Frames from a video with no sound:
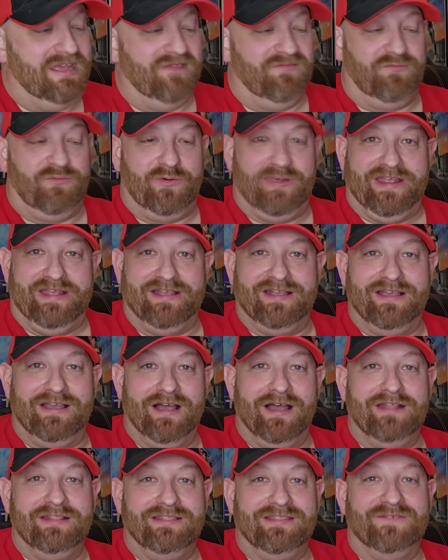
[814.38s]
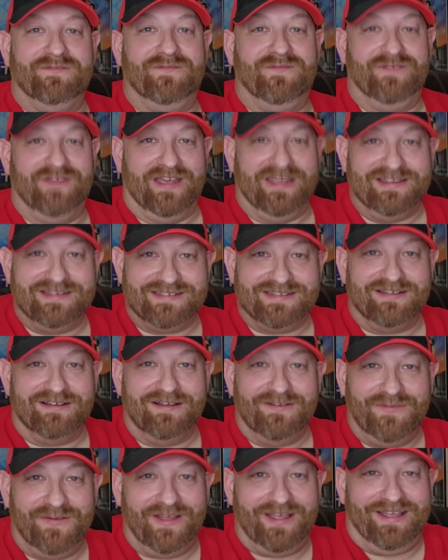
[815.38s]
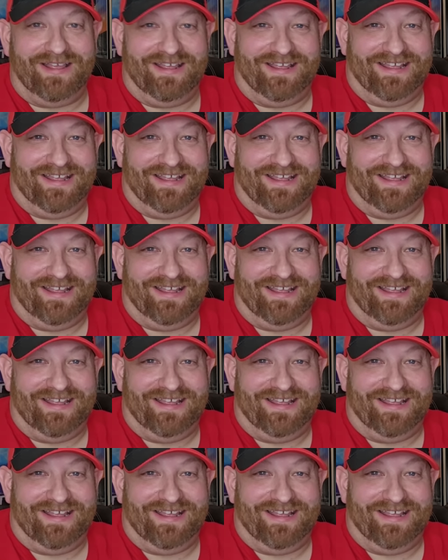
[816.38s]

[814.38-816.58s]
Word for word: if we cut the face off.